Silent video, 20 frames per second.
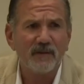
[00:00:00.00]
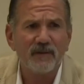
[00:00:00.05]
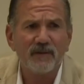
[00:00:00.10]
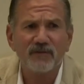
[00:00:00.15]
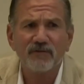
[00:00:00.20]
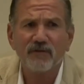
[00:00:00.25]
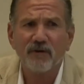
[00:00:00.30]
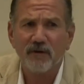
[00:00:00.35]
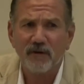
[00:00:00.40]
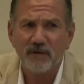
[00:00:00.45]

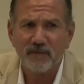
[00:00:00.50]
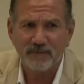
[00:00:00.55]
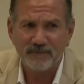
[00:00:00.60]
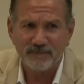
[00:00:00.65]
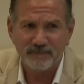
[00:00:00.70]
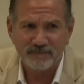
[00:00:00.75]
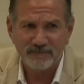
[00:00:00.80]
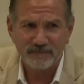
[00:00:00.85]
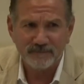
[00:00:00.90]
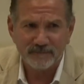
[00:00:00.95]
withdrawal.
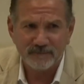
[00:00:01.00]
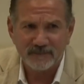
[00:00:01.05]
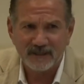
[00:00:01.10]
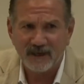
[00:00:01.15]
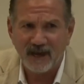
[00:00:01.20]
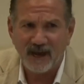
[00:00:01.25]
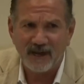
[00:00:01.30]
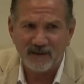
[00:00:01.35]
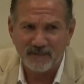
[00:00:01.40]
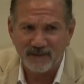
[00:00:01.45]

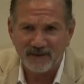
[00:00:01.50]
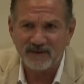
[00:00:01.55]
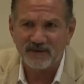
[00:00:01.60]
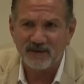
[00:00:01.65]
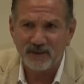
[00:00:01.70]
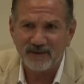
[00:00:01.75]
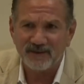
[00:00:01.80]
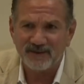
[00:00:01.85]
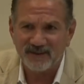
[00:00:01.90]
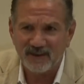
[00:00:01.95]
Cannabis
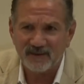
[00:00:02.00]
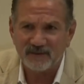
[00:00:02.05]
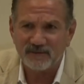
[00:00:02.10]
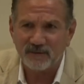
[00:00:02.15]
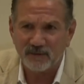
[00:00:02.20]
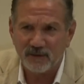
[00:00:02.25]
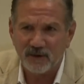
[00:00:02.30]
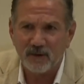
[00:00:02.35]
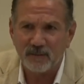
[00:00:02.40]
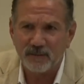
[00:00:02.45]
to assist
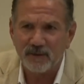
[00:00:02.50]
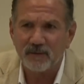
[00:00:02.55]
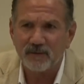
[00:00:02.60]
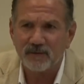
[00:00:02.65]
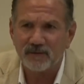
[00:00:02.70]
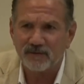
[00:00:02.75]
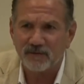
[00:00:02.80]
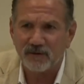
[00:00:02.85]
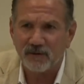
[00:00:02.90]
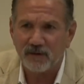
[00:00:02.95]
for opiate
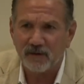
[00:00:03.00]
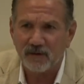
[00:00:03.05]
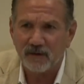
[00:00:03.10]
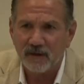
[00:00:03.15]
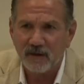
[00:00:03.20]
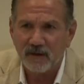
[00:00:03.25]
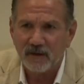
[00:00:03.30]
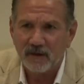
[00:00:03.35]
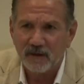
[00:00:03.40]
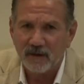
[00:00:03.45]
withdrawal,
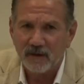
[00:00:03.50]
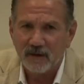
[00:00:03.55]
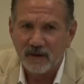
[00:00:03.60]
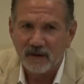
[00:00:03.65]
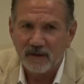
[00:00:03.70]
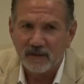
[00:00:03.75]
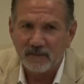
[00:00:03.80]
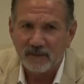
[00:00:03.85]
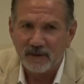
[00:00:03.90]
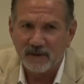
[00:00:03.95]

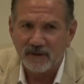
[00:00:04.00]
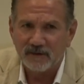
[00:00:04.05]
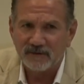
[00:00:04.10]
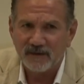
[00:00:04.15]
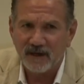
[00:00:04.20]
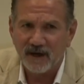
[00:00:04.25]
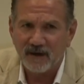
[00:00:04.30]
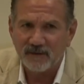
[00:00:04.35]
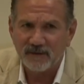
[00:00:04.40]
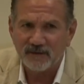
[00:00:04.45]
because
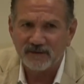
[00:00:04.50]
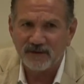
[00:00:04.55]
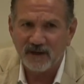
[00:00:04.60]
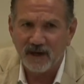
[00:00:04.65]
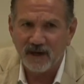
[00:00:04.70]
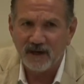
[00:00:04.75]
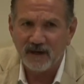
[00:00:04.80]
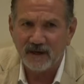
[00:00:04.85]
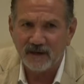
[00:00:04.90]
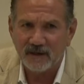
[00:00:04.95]
now they're
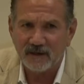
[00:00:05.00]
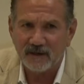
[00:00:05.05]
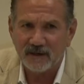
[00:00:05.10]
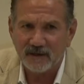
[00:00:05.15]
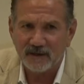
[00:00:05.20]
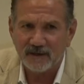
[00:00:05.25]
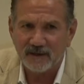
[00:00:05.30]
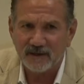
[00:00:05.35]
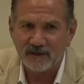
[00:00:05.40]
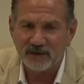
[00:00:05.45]
saying,
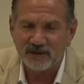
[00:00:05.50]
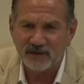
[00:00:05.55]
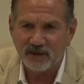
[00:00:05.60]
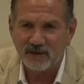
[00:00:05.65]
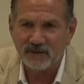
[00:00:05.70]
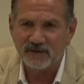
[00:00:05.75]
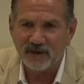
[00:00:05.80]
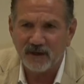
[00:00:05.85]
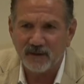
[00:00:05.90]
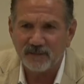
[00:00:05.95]

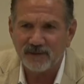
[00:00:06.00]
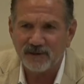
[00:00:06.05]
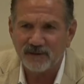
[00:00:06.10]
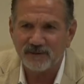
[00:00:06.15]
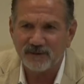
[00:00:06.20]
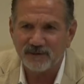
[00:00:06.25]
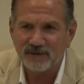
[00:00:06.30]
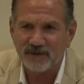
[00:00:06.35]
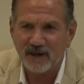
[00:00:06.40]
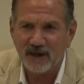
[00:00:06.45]
insurance
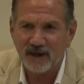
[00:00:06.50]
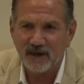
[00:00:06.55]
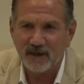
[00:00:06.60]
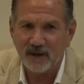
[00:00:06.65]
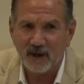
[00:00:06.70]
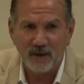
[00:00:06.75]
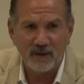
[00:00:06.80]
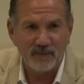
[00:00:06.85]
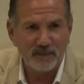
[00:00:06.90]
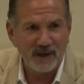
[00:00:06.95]
companies are saying,
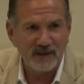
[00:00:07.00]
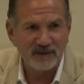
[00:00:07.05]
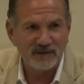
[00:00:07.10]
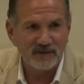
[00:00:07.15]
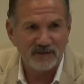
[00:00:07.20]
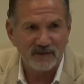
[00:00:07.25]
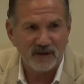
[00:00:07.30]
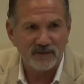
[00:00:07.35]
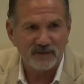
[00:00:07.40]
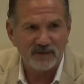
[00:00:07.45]
oh,
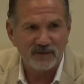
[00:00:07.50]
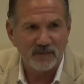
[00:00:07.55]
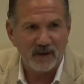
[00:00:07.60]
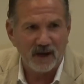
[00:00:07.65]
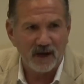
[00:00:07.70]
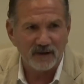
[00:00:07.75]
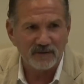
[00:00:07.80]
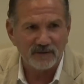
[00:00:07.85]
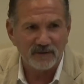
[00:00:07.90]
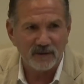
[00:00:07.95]
patients on
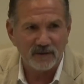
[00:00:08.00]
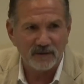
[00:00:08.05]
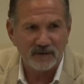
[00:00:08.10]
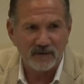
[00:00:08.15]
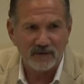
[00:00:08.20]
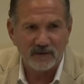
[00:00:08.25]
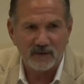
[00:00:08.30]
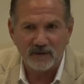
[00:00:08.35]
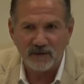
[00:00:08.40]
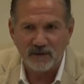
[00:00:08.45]
Suboxone
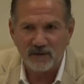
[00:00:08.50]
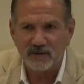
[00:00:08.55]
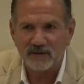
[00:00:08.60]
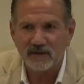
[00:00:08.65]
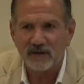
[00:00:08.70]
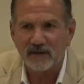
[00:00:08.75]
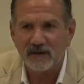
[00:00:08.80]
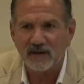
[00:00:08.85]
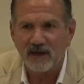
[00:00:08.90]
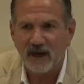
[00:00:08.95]
and they're
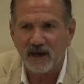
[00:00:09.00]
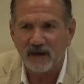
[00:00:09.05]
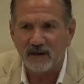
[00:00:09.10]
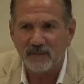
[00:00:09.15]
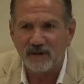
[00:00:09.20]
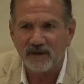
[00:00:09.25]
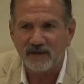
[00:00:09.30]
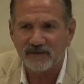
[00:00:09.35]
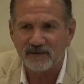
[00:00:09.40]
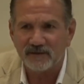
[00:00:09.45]
using
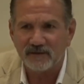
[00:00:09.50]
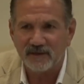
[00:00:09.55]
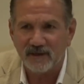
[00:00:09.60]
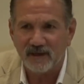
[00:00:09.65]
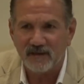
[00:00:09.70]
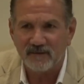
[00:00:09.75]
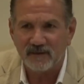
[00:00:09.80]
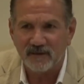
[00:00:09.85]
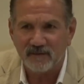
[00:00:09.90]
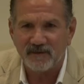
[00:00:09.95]
cannabis,
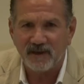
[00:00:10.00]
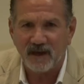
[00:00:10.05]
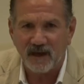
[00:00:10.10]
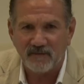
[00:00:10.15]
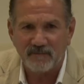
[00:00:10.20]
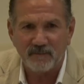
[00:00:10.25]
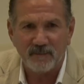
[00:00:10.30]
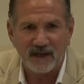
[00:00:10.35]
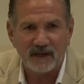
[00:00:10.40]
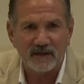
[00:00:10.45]
even if they
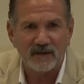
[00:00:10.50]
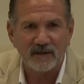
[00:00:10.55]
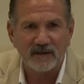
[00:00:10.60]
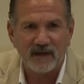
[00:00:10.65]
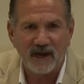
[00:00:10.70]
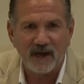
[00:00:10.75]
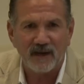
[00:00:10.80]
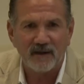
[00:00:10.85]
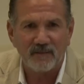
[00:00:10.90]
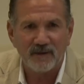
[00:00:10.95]
have medical
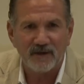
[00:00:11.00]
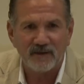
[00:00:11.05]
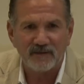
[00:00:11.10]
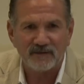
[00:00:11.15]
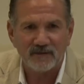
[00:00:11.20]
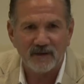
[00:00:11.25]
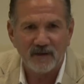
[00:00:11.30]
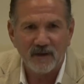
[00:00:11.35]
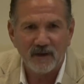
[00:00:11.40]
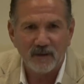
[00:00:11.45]

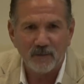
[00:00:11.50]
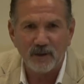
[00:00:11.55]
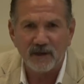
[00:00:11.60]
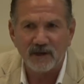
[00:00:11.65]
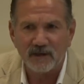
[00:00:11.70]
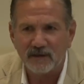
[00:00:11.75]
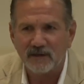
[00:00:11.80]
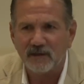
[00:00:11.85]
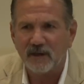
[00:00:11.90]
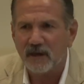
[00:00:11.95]
cannabis, we're
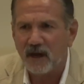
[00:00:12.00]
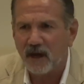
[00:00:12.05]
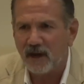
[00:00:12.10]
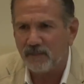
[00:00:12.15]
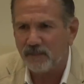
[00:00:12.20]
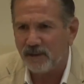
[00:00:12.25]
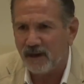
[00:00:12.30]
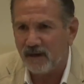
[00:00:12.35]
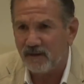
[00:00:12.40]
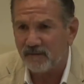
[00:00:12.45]
going to deny
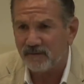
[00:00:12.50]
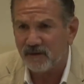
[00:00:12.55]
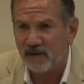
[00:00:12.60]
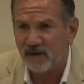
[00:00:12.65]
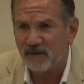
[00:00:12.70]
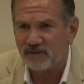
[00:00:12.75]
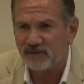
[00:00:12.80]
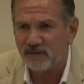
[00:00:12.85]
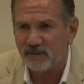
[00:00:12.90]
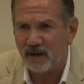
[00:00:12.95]
paying for
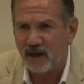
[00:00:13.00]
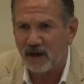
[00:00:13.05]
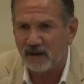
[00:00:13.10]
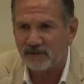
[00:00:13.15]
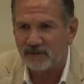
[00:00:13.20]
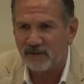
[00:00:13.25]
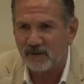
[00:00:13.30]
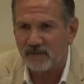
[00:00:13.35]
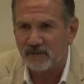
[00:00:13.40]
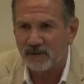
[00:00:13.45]
their
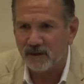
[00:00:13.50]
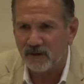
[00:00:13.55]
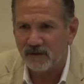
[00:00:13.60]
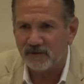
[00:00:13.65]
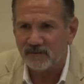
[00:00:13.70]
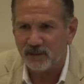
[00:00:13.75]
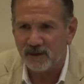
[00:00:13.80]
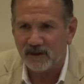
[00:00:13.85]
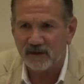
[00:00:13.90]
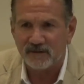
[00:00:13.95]
Suboxone
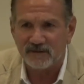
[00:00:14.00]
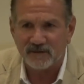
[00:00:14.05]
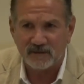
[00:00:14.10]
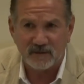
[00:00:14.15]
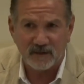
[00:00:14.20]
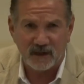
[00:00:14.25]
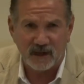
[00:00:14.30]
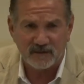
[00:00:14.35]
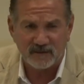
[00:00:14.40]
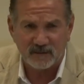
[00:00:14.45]
because we
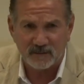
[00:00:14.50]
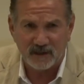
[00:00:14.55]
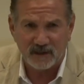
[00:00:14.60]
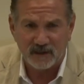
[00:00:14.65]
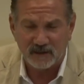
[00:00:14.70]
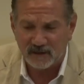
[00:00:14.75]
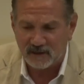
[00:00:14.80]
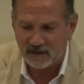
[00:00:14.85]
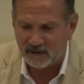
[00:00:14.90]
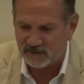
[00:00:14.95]
consider that to be
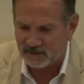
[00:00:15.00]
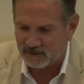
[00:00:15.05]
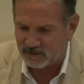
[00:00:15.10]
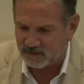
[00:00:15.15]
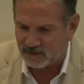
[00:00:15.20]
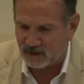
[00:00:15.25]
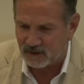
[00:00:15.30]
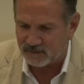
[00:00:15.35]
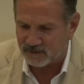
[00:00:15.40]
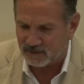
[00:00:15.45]
an illicit
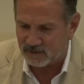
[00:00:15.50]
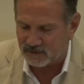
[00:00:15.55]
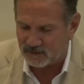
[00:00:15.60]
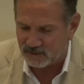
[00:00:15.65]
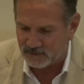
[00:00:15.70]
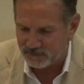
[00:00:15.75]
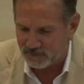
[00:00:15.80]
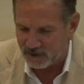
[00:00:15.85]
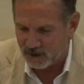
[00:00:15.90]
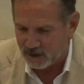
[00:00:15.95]

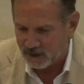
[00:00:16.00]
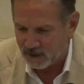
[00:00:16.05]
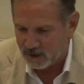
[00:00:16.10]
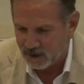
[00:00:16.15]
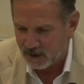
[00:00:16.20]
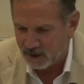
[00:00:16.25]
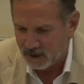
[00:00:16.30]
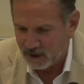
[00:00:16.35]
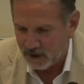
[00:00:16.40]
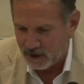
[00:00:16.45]
substance.
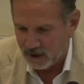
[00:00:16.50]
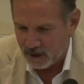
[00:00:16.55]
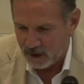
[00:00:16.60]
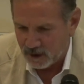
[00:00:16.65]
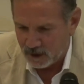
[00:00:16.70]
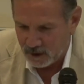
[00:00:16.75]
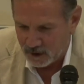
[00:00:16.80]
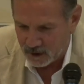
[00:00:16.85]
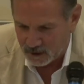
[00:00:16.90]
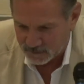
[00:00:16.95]

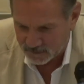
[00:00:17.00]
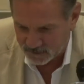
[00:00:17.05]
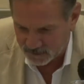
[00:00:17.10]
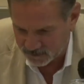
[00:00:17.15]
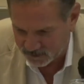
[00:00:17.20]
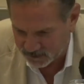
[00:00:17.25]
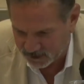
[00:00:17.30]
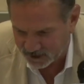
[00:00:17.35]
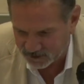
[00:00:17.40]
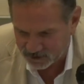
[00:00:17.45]
So
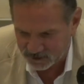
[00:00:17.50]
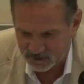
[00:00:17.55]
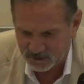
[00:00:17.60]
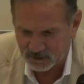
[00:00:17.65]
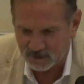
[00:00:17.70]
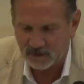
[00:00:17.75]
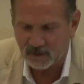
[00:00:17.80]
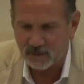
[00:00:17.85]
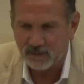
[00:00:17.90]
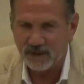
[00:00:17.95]
this lecture is a
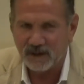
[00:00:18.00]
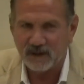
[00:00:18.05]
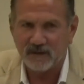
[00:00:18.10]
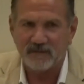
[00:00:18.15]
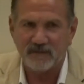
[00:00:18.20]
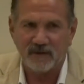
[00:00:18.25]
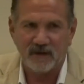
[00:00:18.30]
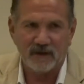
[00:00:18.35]
little bit of